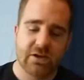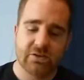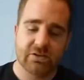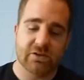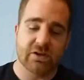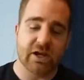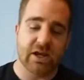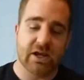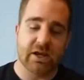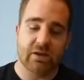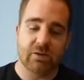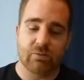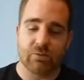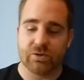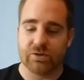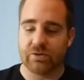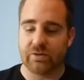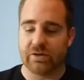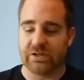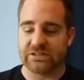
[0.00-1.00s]
Today,
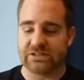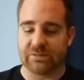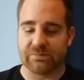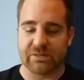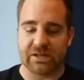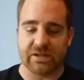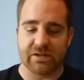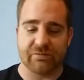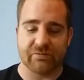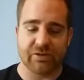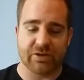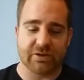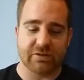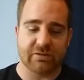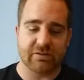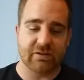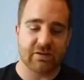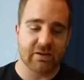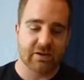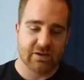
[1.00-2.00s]
we're doing something
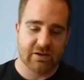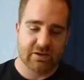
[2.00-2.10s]
different.